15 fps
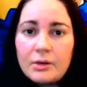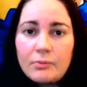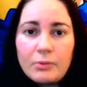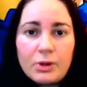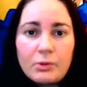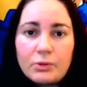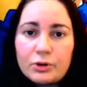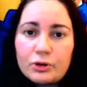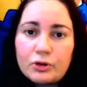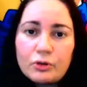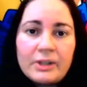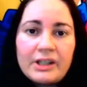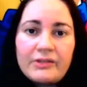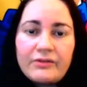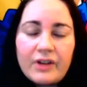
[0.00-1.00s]
but there were so
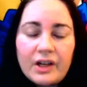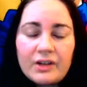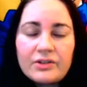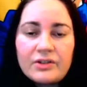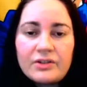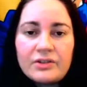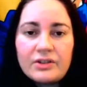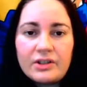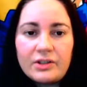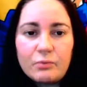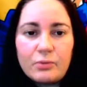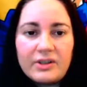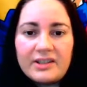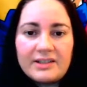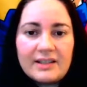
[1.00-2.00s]
many versions of
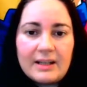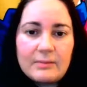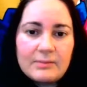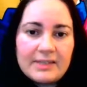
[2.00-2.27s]
them with the same